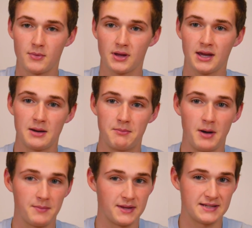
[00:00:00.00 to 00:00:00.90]
kind of
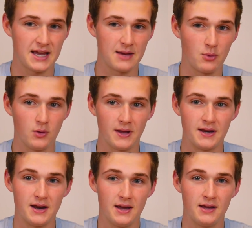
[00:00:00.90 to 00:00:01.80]
bump the table
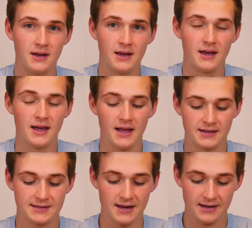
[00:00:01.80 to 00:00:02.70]
and
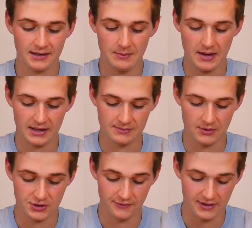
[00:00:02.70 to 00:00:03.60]
it's not going to make as
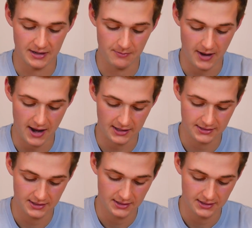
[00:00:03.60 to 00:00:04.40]
much of an impact